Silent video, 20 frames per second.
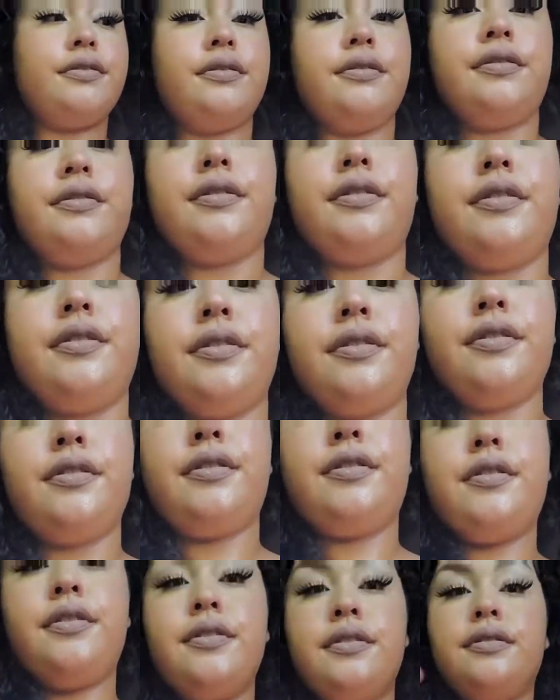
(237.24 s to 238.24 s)

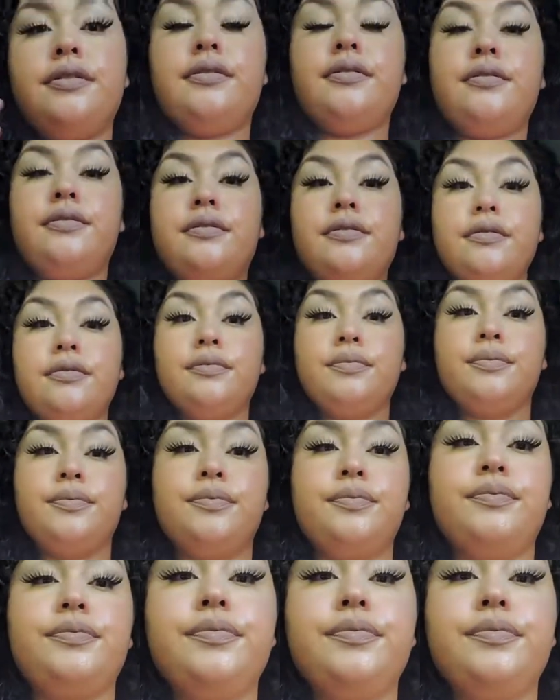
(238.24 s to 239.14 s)
Nobody speaks.